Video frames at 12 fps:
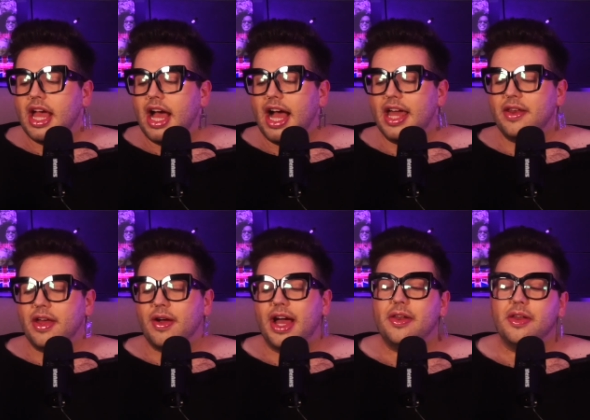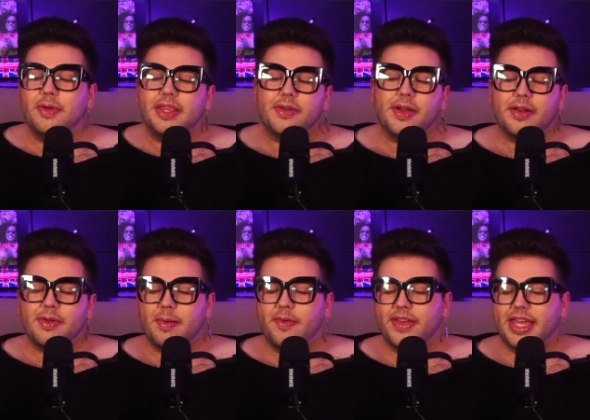I don't know. I don't know what the greater
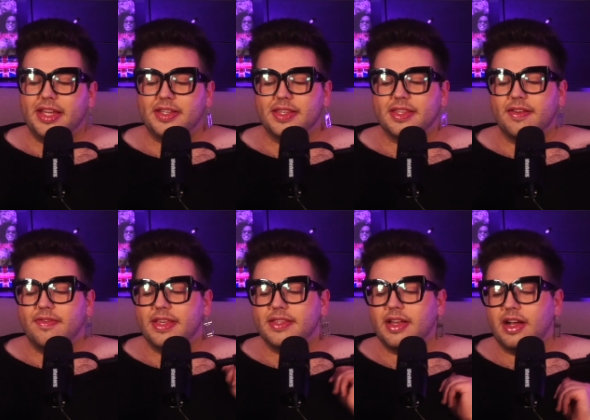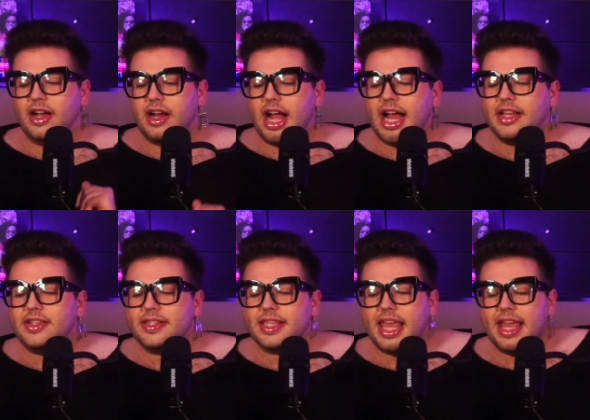ramifications of this are. I
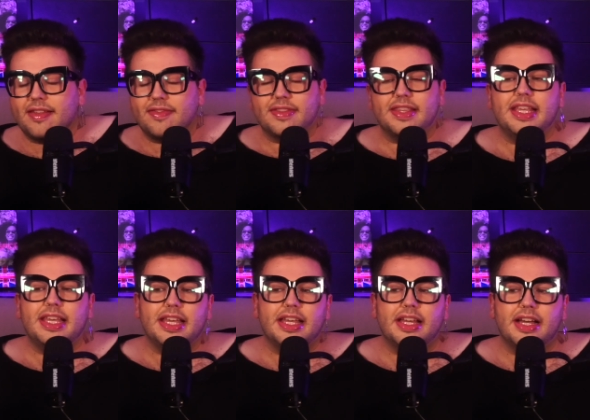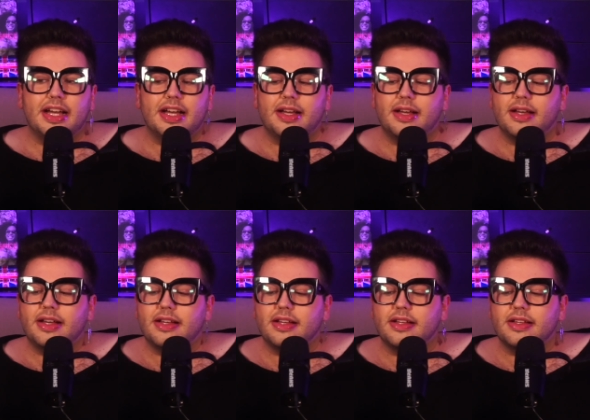just can't see
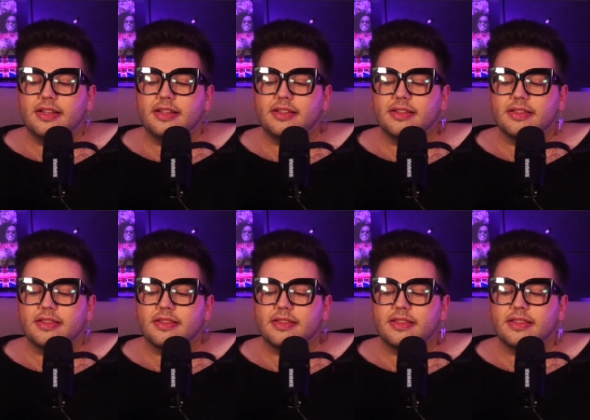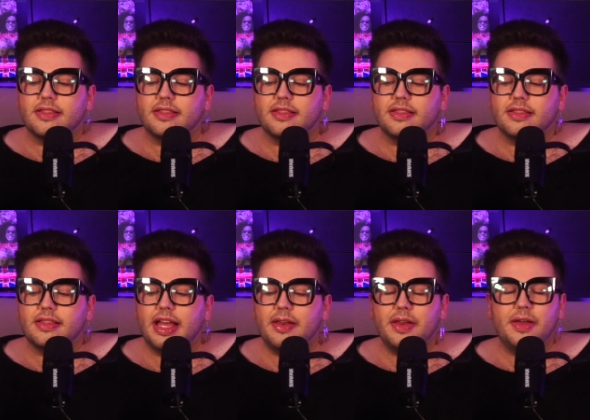uh
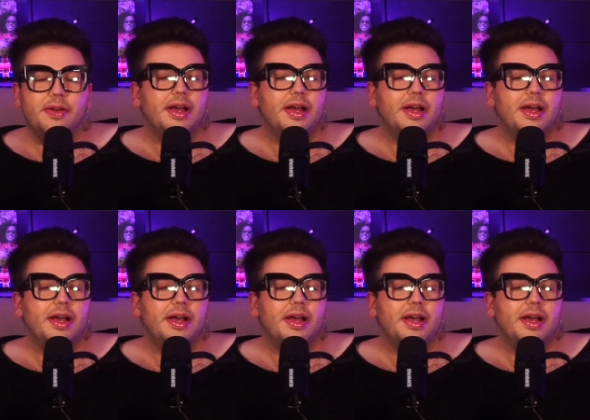I don't know.